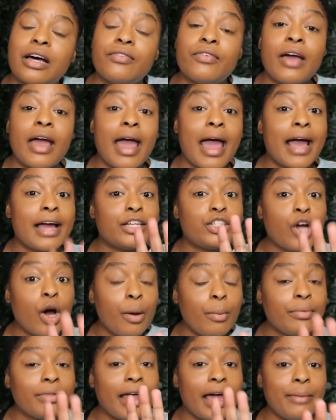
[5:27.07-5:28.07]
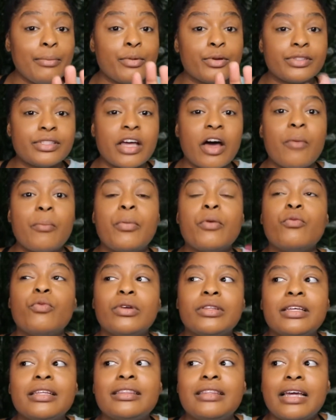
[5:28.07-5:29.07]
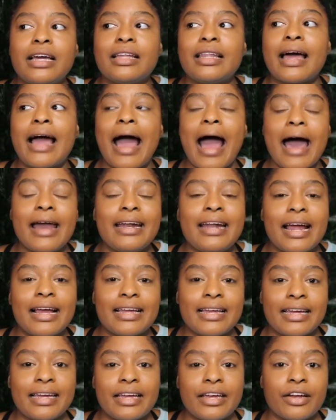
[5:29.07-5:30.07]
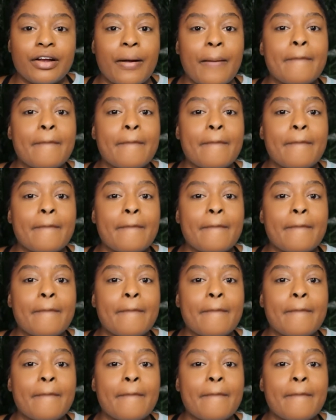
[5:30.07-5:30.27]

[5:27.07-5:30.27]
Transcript: And don't blame yourself, but really think, like, how did I get here?